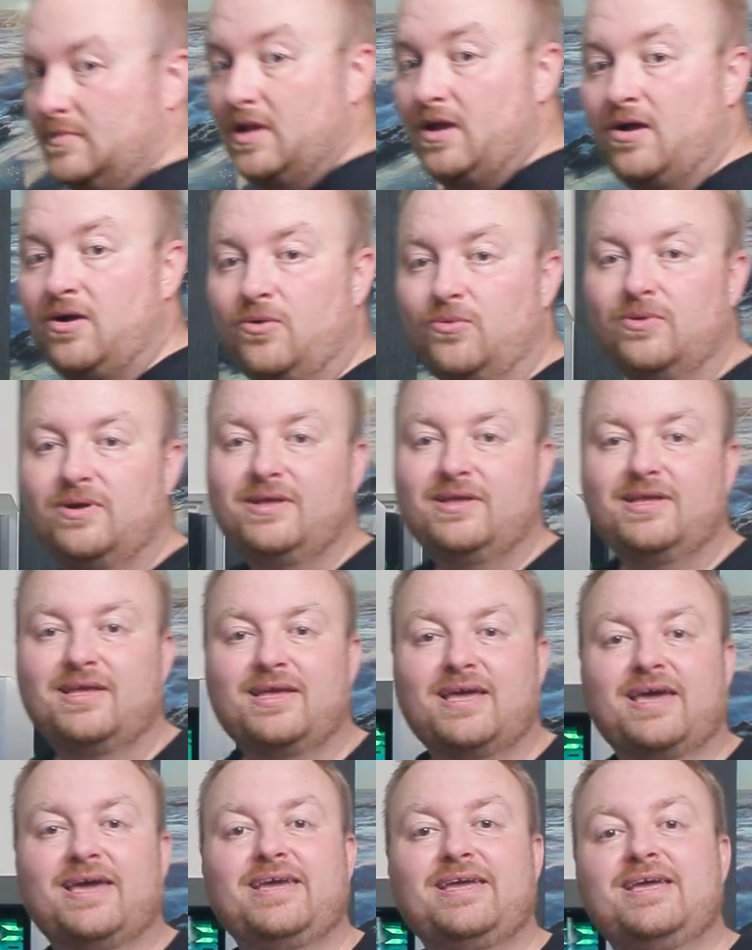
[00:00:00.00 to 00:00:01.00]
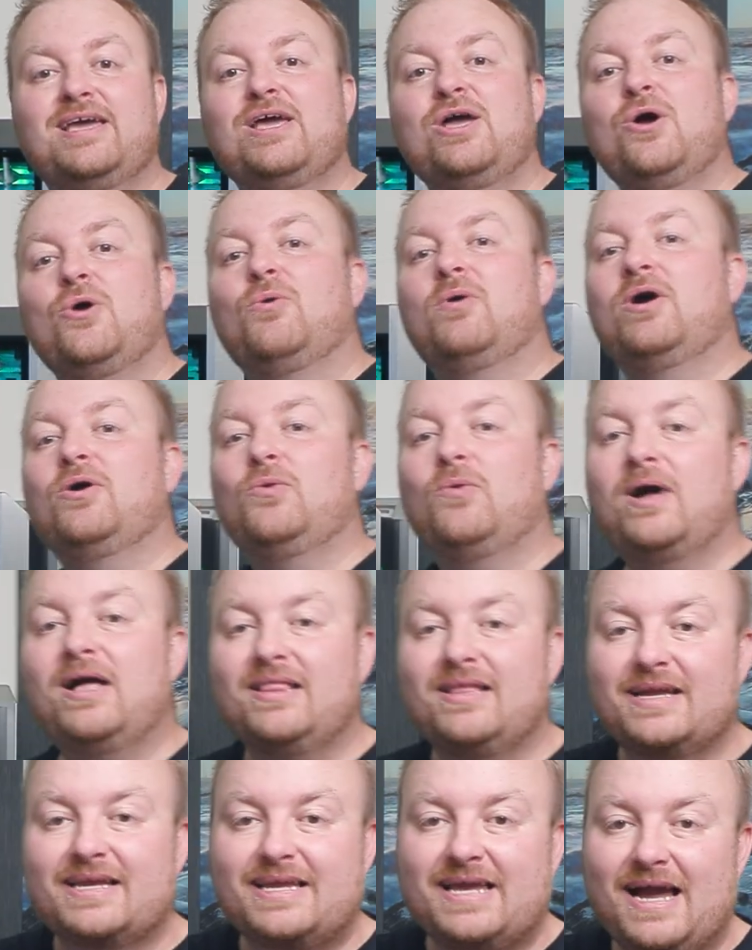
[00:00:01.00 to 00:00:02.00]
No, hey, well,
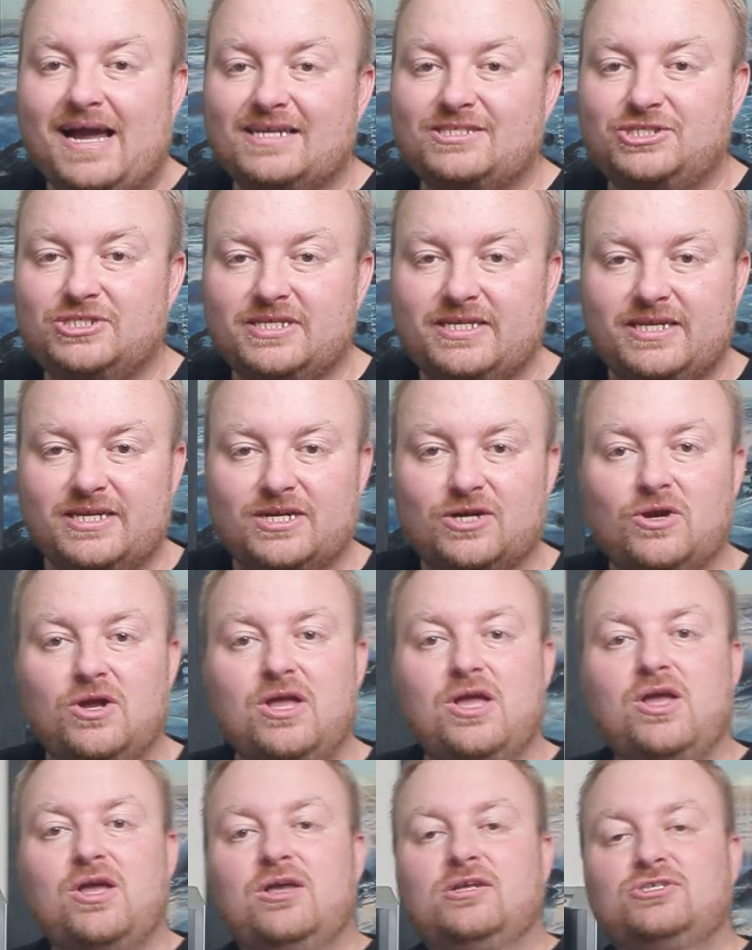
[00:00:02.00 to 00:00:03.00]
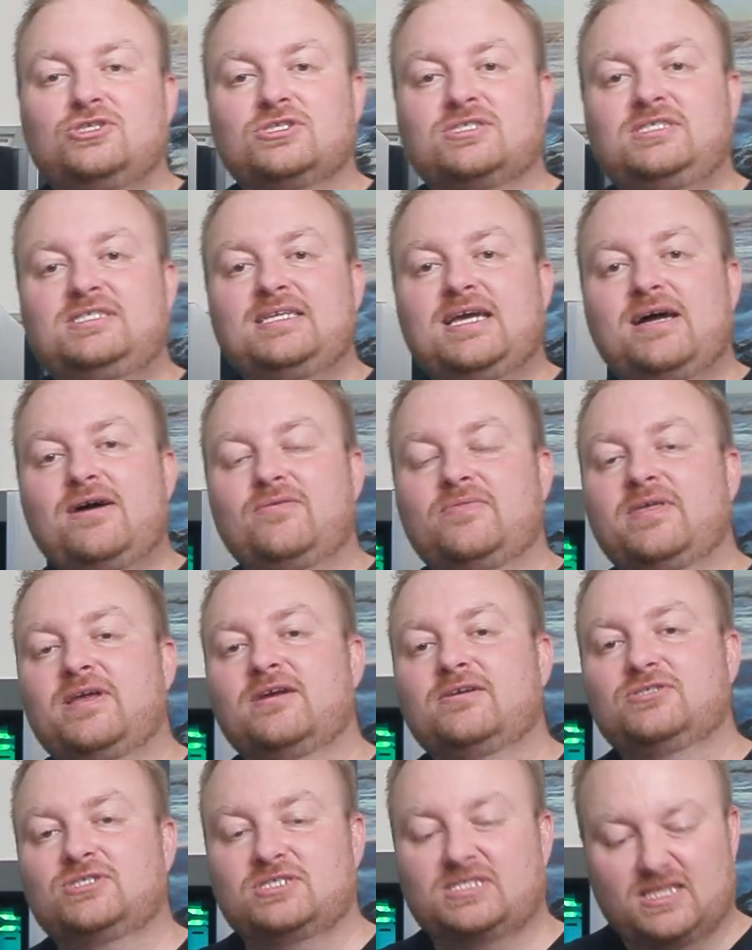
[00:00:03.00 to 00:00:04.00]
while I got you here, just down
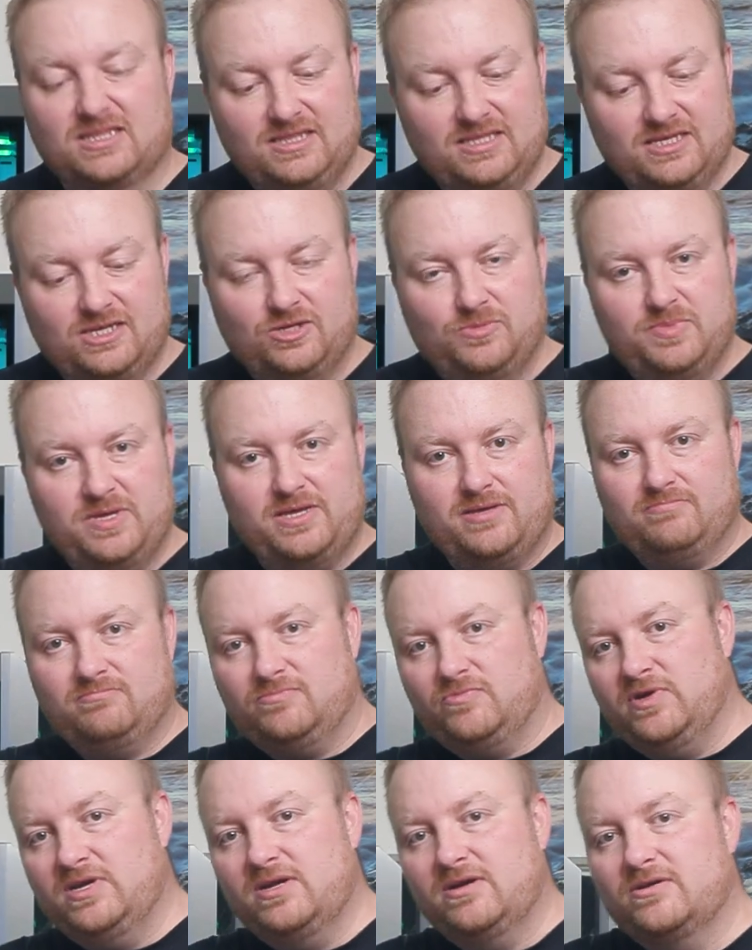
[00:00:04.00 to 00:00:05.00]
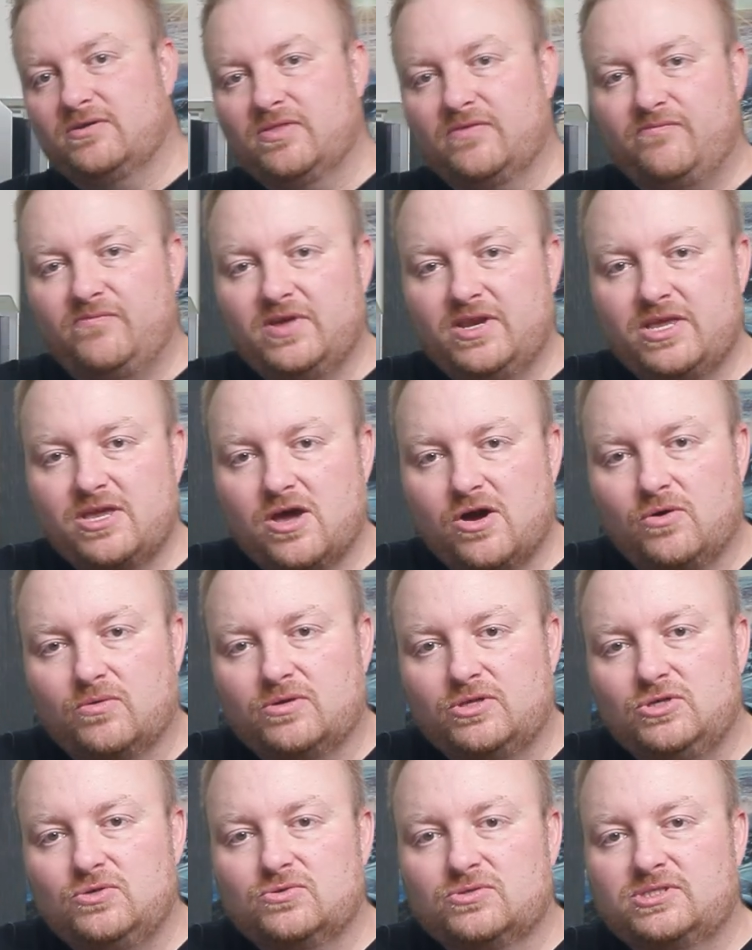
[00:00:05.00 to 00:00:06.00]
there, just a little bit, right under the video,
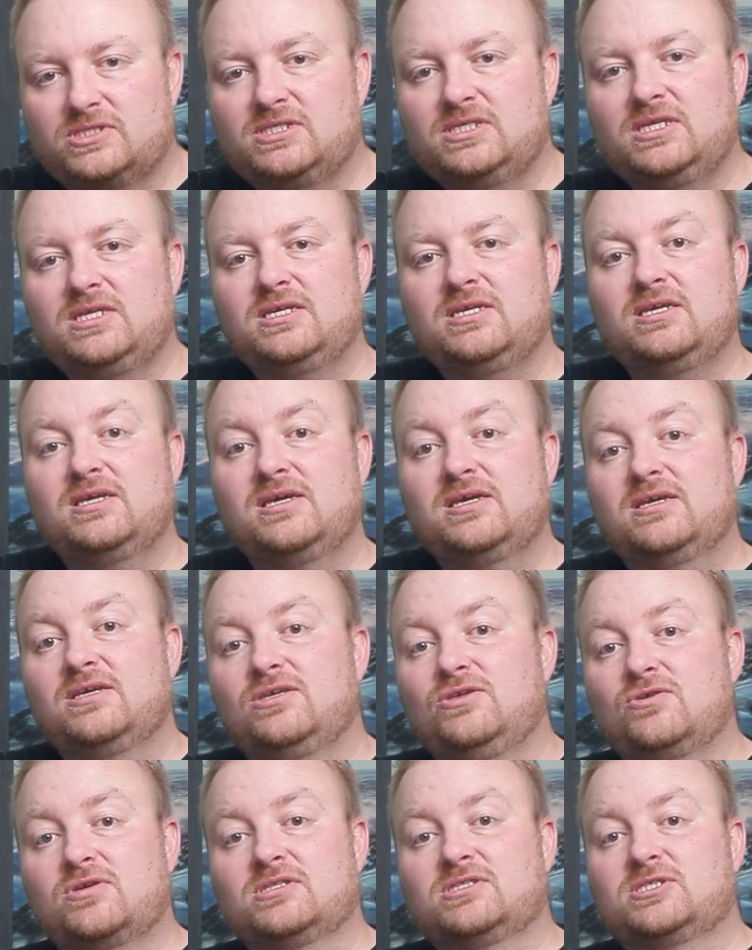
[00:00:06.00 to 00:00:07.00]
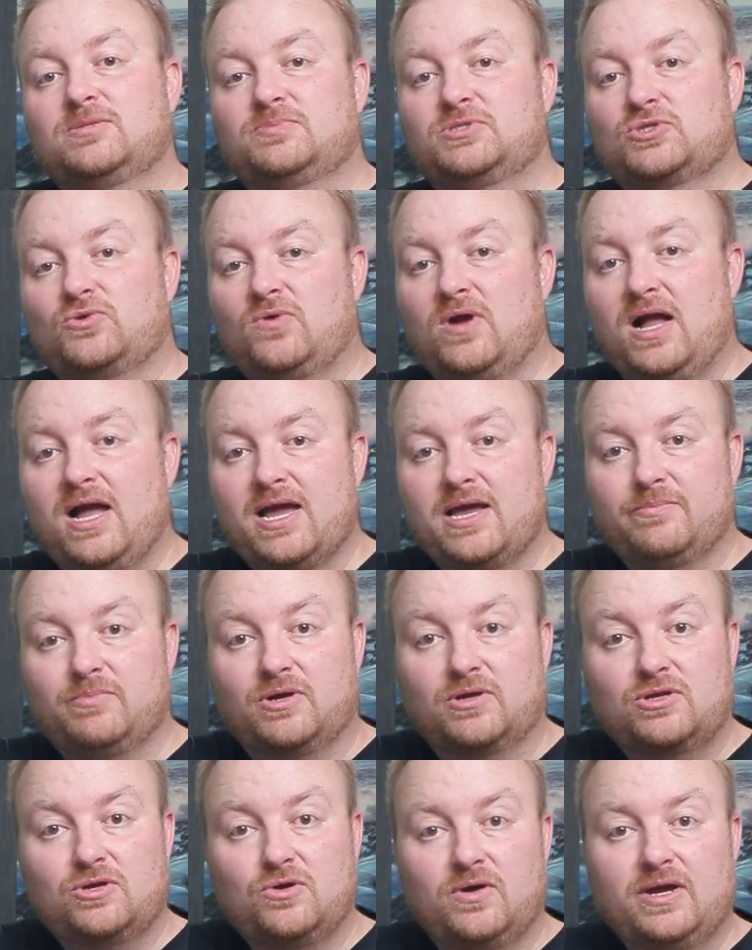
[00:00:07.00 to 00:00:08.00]
you'll see you can subscribe.
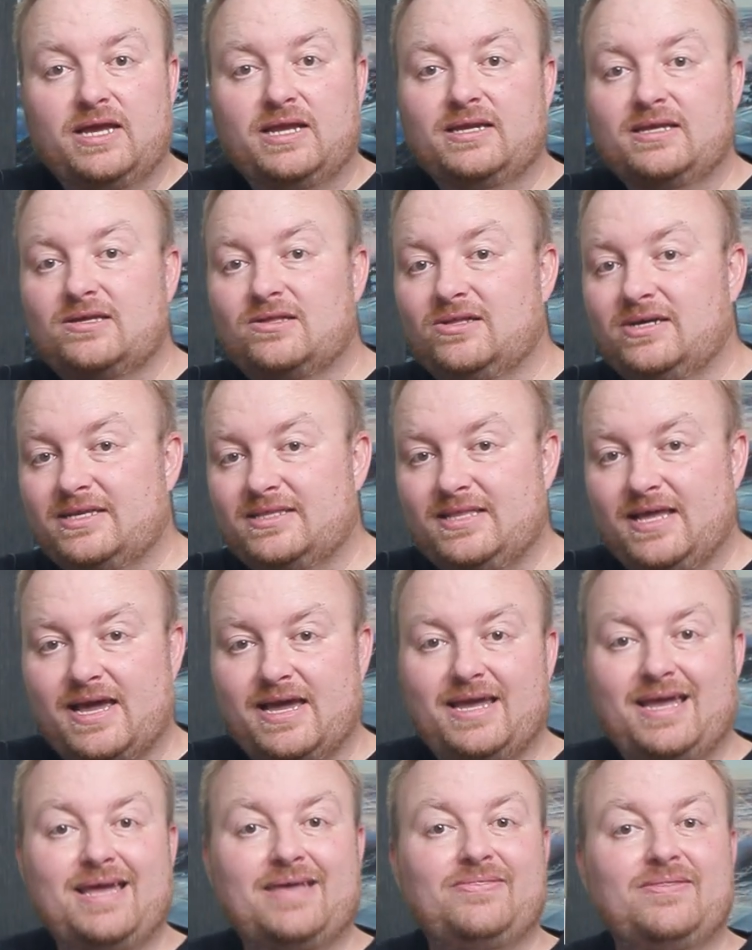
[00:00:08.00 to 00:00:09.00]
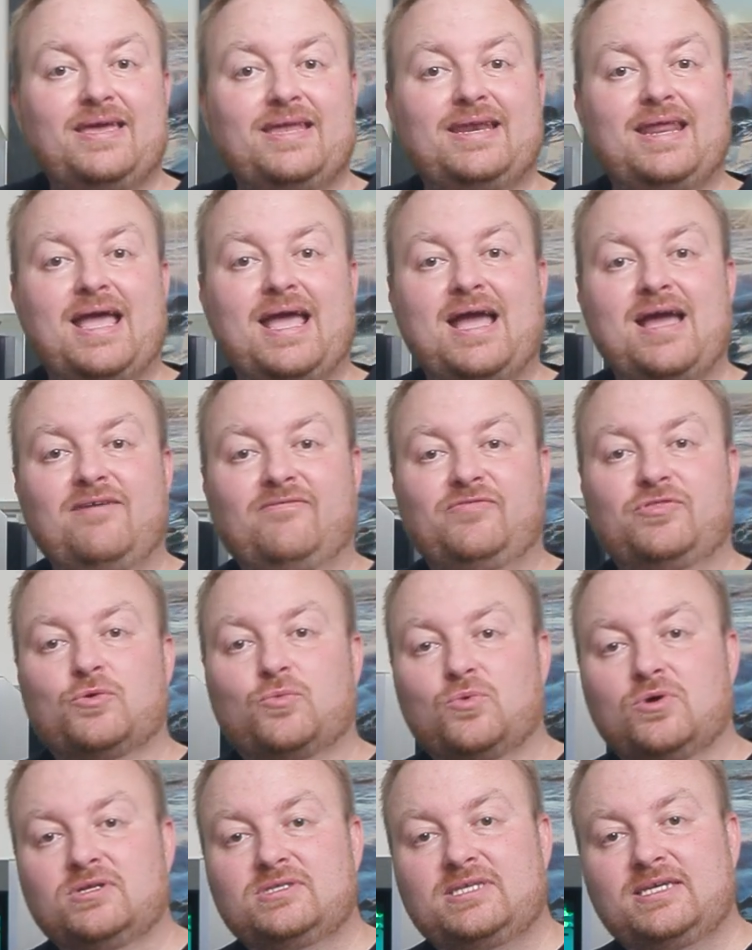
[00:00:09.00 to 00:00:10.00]
Go ahead and click that. And then
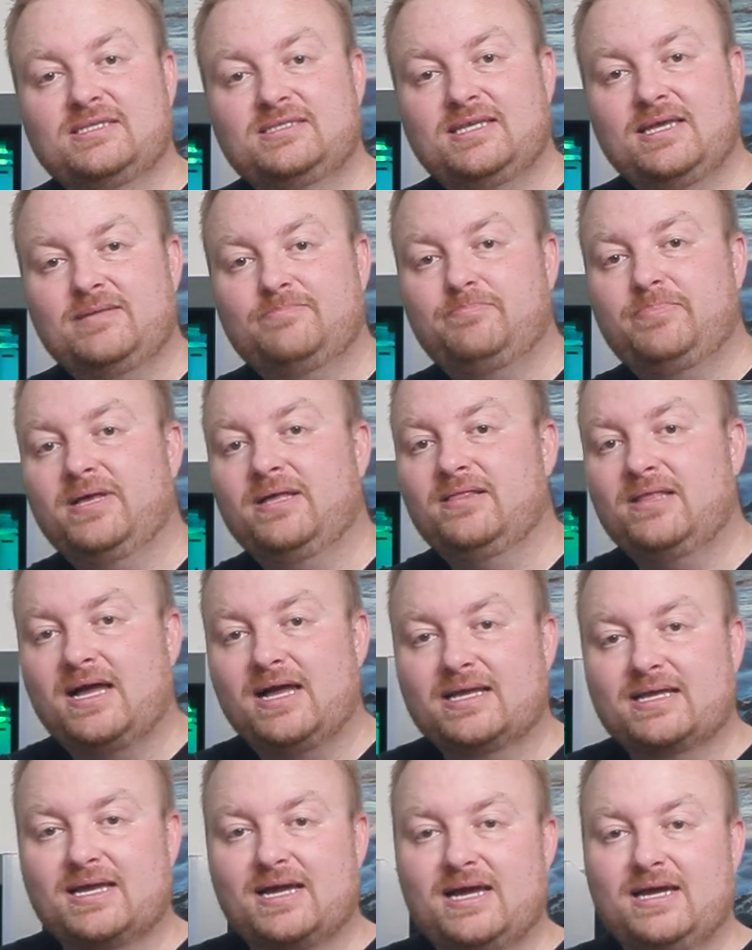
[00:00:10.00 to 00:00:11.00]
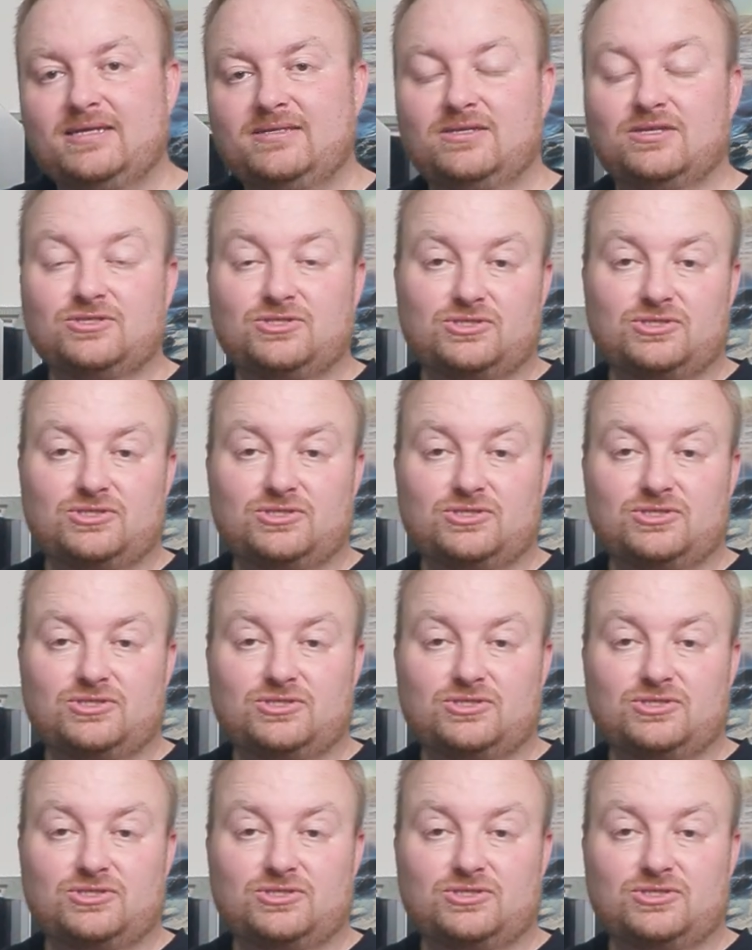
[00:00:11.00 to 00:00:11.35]
afterwards, hit that bell icon.